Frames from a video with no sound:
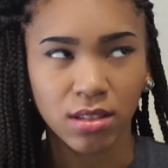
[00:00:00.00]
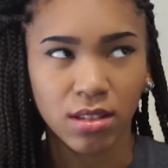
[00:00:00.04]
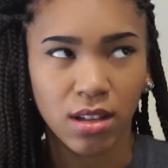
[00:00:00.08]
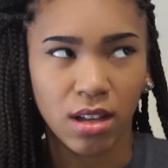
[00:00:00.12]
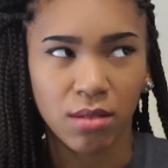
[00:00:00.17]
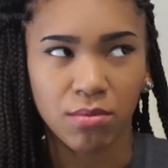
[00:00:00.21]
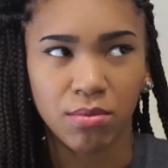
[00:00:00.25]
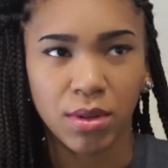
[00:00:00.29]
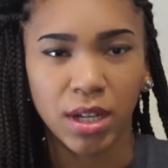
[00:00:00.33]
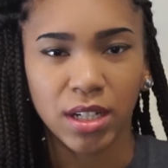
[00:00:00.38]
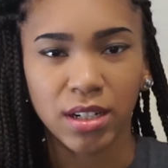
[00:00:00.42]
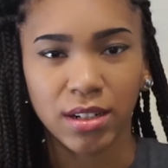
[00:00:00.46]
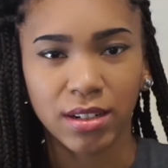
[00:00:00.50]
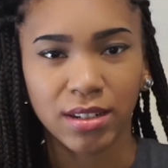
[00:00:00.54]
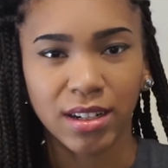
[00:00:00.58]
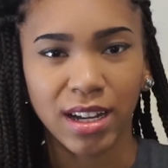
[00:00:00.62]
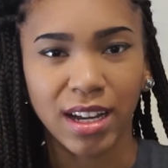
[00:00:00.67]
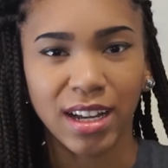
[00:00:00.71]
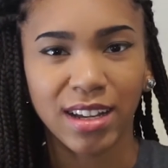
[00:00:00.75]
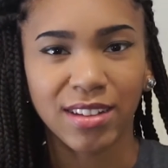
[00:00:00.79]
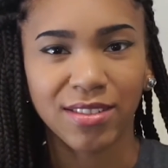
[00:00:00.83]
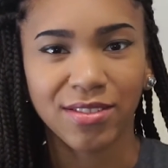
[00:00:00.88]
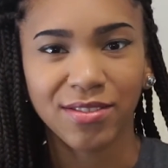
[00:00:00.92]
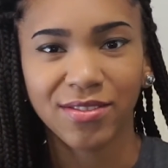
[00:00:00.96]
a butter
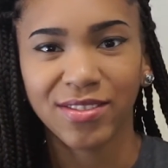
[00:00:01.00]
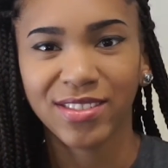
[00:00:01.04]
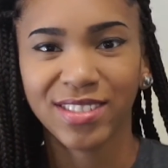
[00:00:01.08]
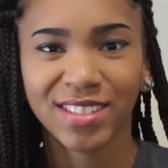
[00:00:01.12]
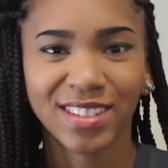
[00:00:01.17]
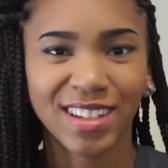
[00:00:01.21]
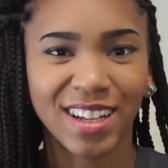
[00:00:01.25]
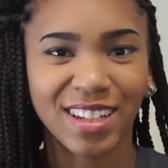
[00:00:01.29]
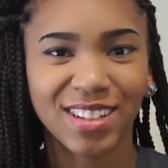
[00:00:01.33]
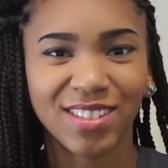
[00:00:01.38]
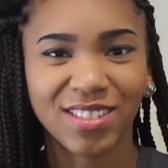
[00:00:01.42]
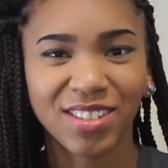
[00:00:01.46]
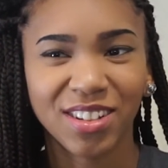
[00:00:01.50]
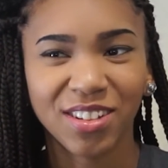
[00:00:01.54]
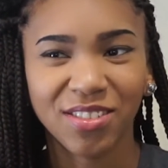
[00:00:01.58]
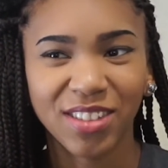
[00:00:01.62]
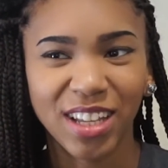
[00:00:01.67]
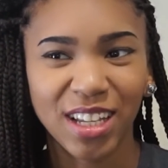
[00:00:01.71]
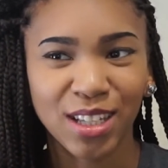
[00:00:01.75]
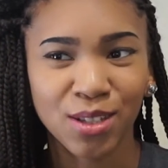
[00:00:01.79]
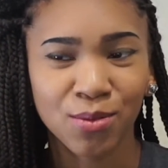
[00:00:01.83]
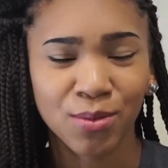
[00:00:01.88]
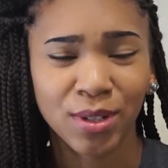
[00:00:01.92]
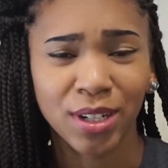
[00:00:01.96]
knife. I don't know if
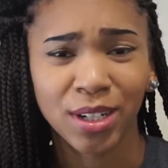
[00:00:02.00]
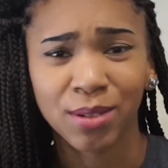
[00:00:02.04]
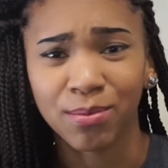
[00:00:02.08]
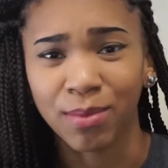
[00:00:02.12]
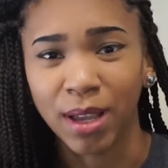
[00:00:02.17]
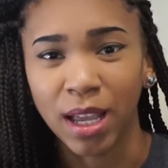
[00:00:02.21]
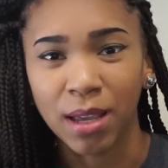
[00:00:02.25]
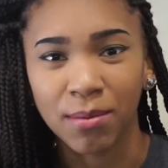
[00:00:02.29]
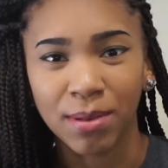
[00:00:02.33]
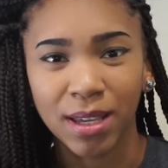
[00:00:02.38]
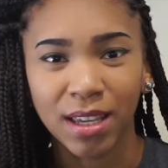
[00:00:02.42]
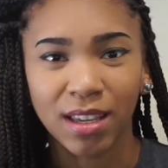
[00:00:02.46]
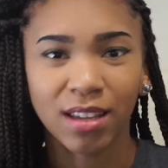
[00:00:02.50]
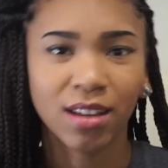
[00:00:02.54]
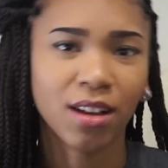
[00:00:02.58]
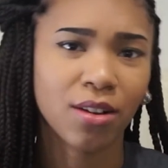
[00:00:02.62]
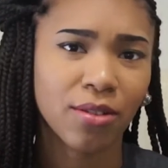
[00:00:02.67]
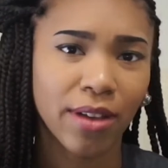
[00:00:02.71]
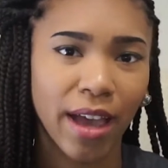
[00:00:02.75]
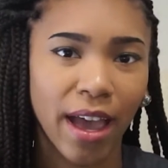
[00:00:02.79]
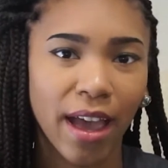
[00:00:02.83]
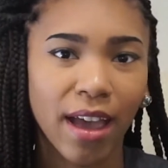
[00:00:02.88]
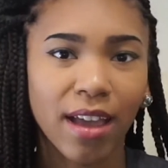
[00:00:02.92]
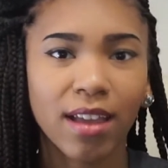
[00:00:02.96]
that's weird, maybe.
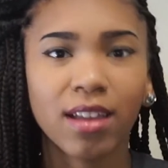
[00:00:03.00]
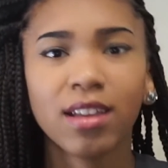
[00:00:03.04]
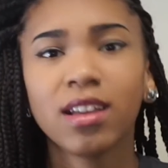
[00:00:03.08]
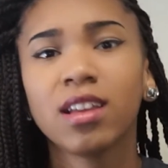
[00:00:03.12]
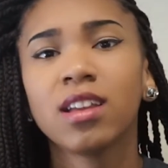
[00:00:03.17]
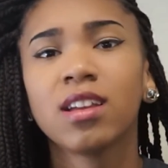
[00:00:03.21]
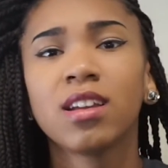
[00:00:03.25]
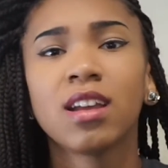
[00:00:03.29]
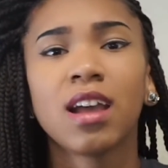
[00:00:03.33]
Okay.